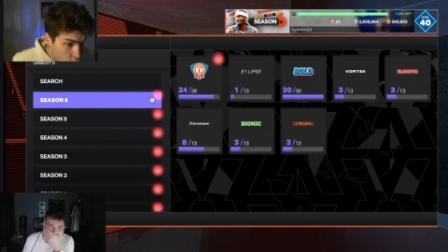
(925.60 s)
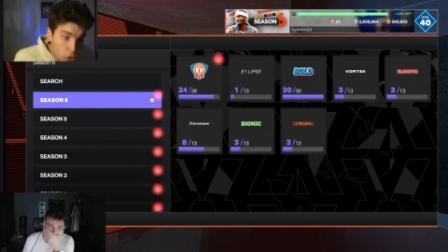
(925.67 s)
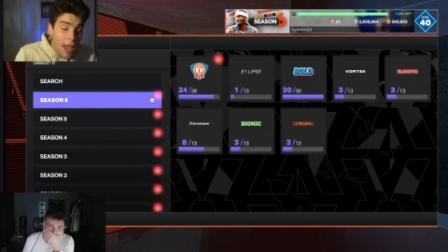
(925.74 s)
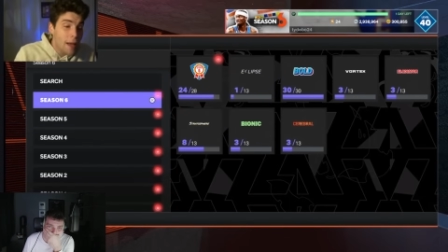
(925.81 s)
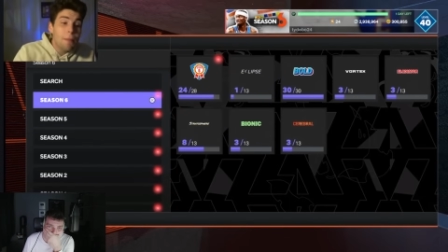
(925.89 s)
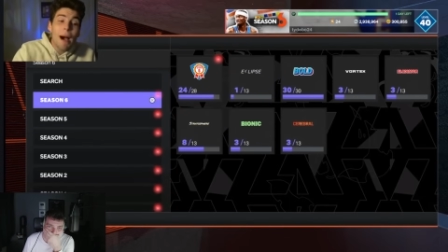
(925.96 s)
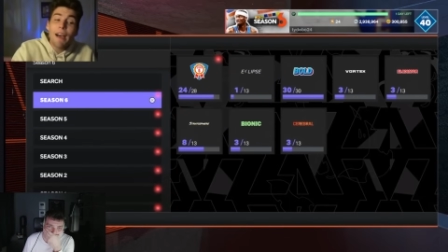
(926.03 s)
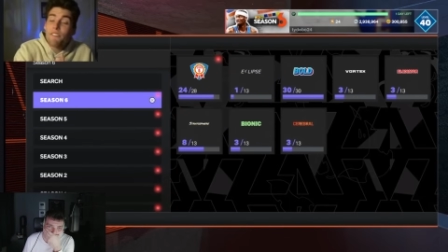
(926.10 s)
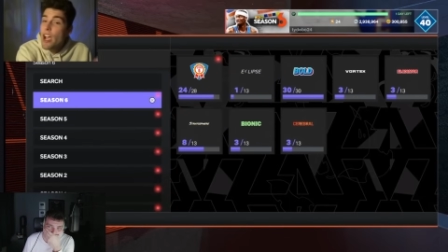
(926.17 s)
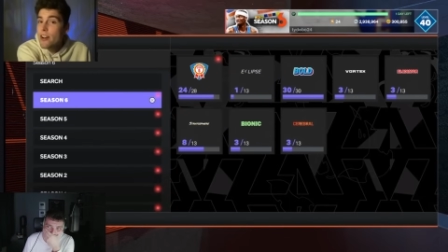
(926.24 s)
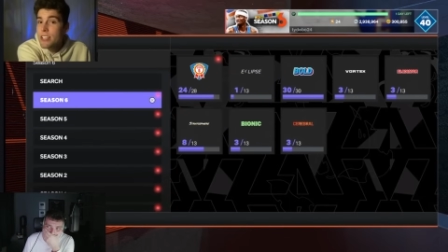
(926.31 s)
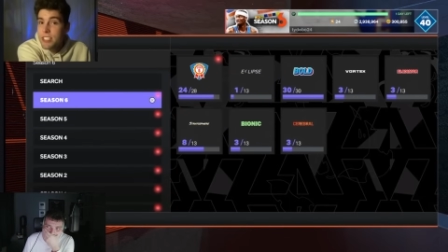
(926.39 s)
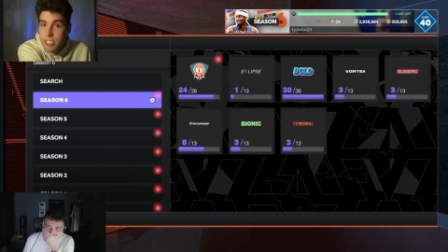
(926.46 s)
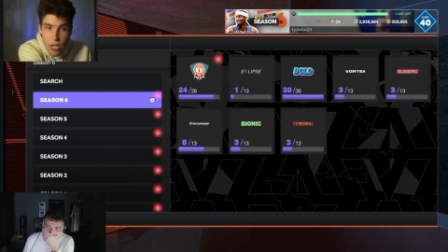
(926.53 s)
Do am I
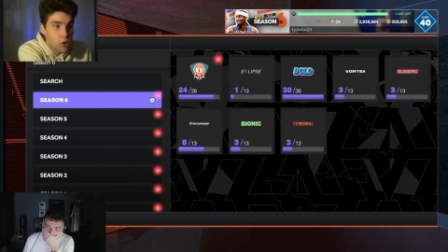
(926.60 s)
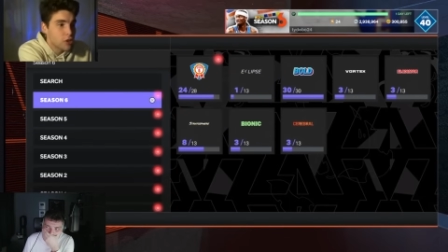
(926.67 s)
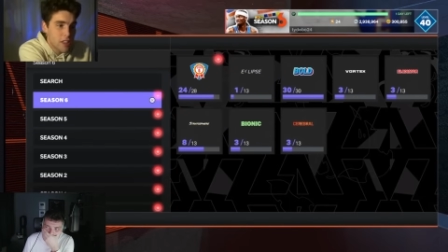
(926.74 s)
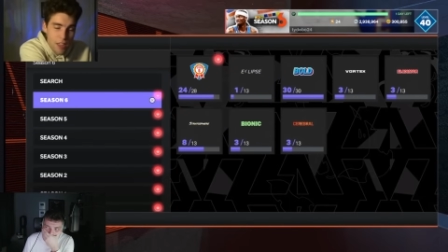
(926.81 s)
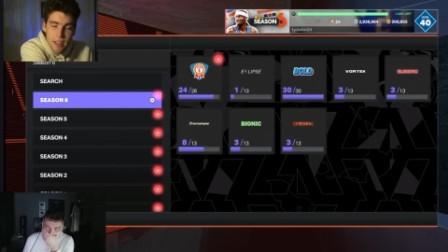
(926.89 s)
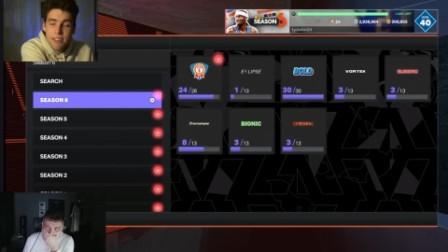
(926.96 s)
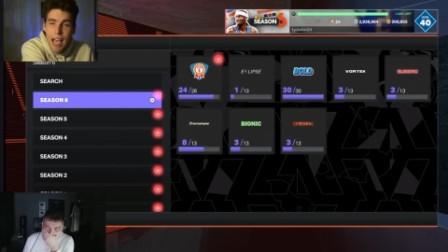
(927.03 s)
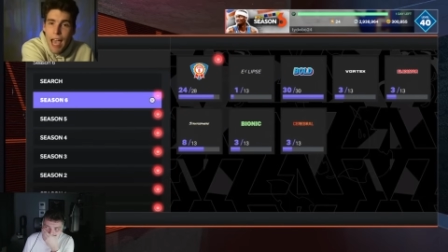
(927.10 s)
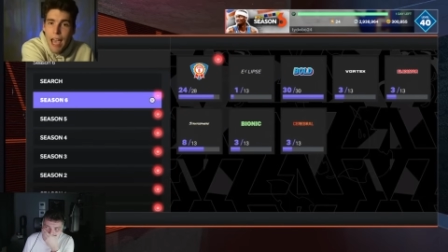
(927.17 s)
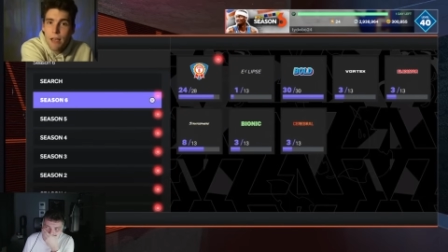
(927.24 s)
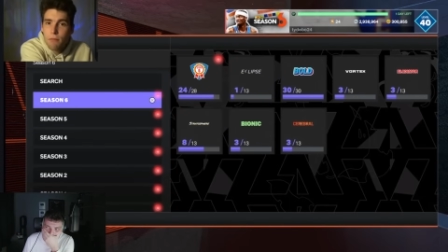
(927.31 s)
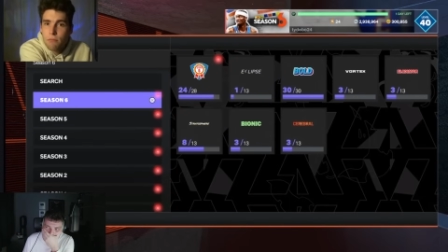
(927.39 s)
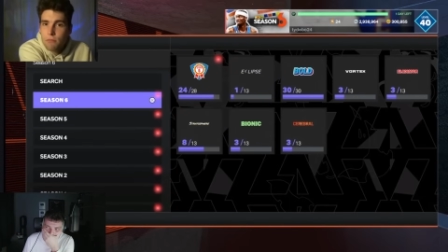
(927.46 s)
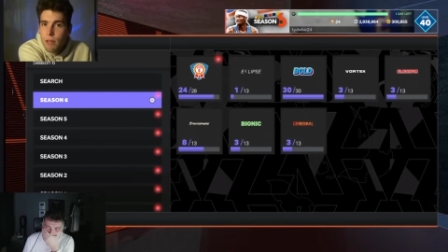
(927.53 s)
very skilled at this
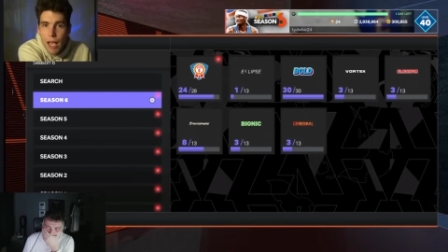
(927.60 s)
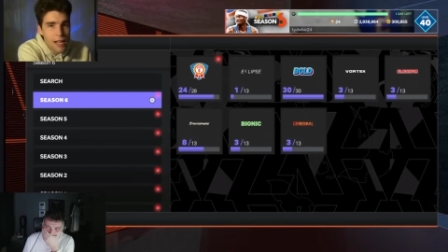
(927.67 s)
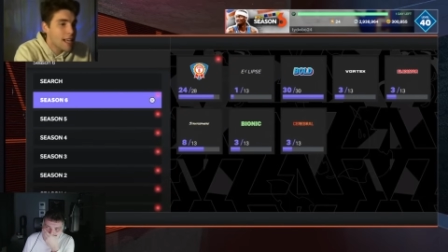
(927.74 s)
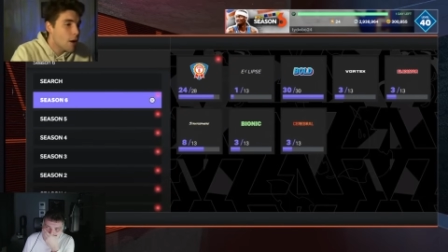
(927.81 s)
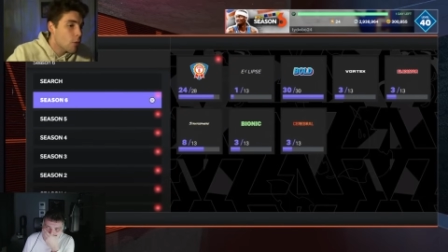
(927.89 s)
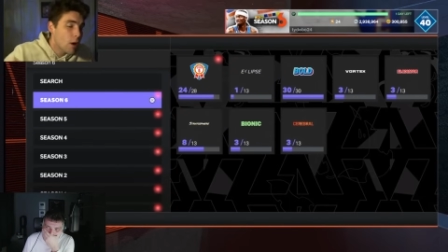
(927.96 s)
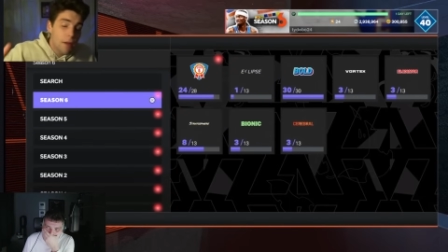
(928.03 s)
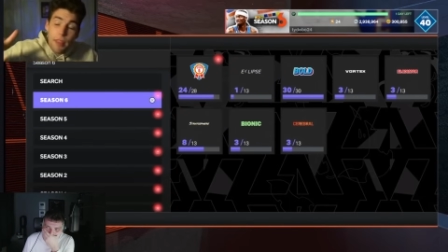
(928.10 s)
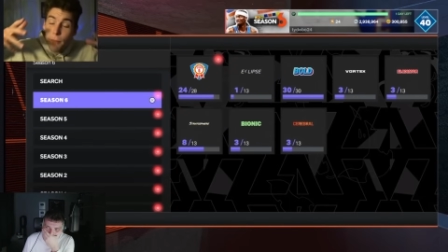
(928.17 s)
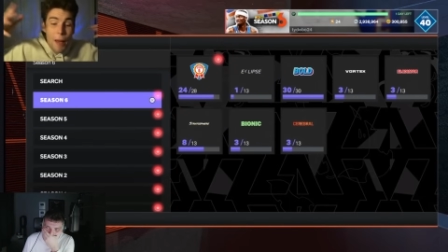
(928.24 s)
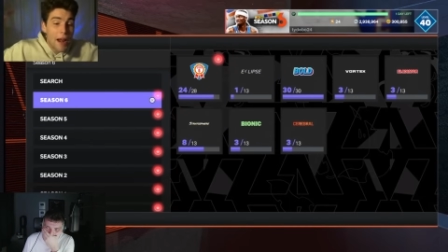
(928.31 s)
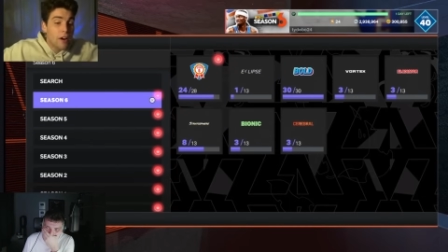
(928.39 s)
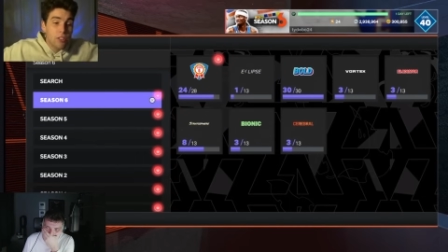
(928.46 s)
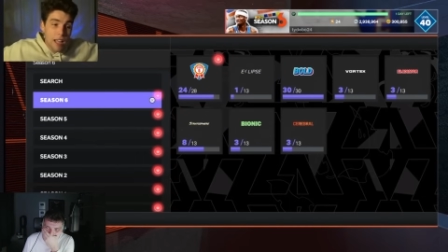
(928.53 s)
game? Is that one of the
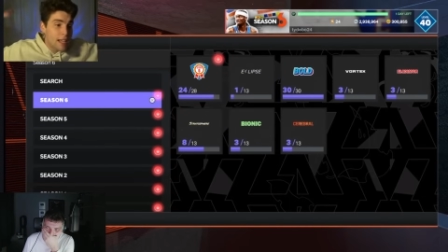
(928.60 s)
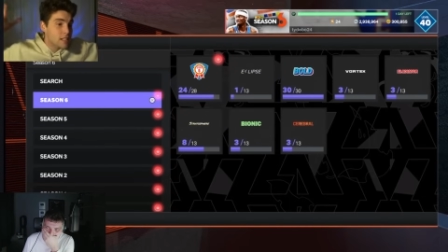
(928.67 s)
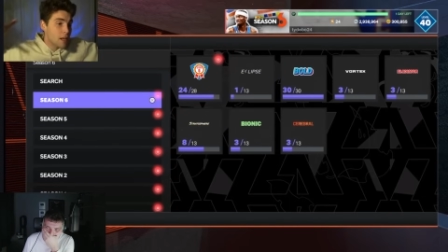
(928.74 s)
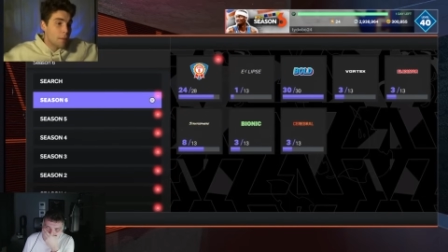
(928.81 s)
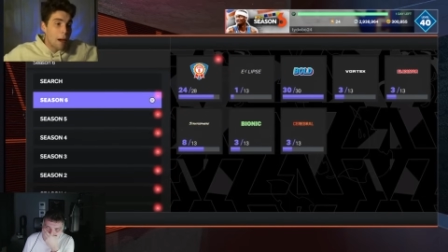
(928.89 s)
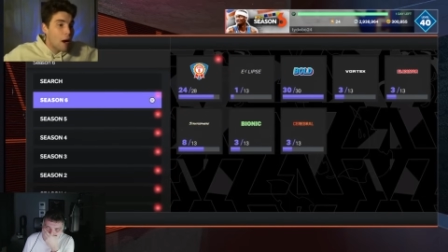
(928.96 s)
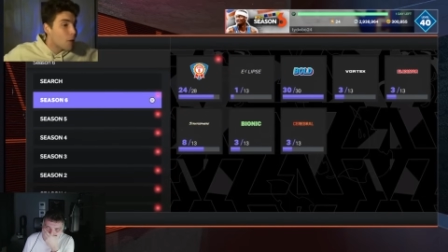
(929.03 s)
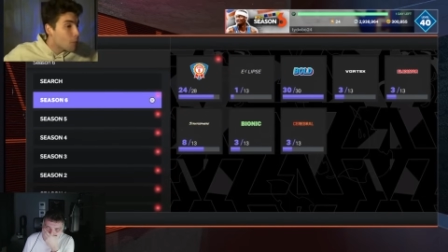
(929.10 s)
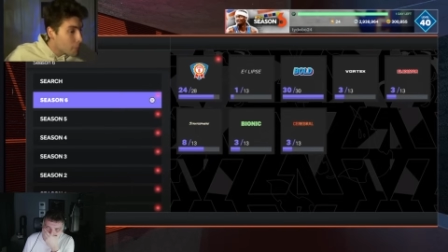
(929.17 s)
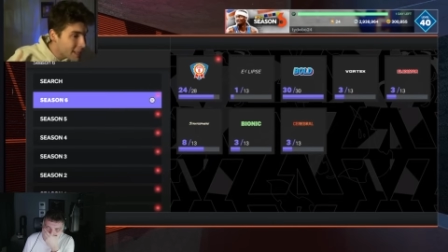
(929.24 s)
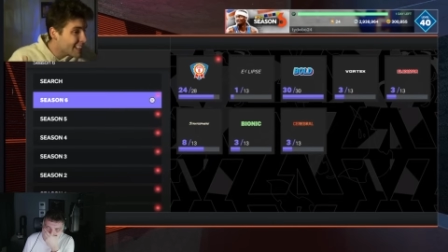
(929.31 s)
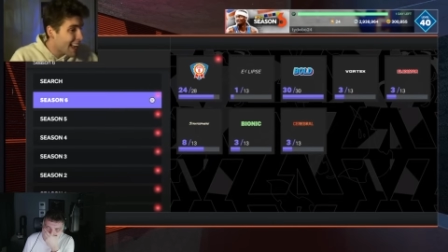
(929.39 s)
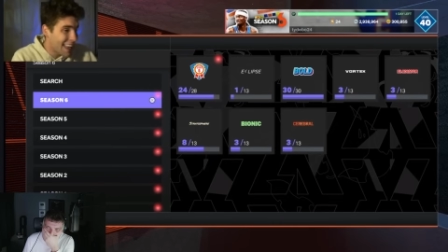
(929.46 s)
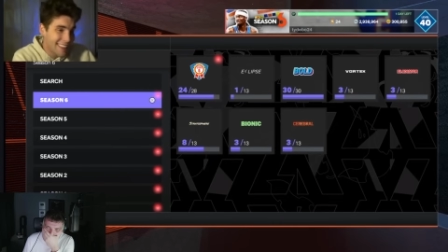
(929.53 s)
better things about
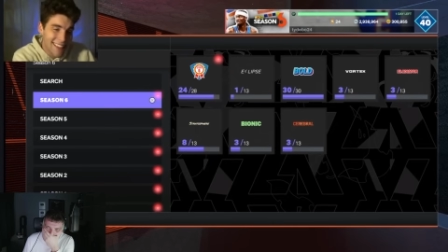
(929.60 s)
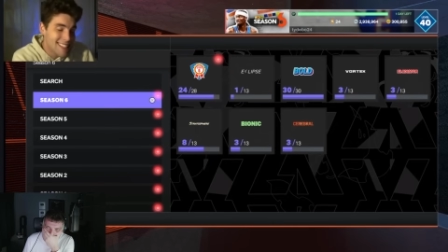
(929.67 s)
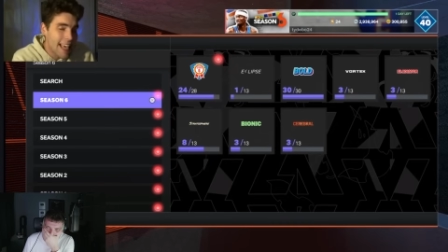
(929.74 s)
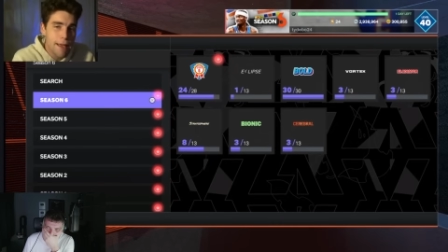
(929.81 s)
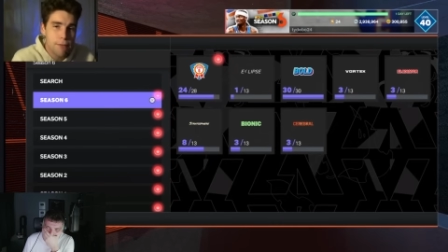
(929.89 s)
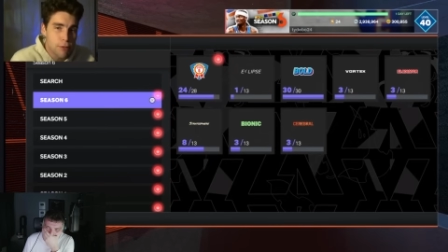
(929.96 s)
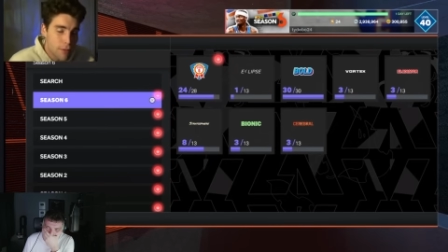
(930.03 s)
me in this game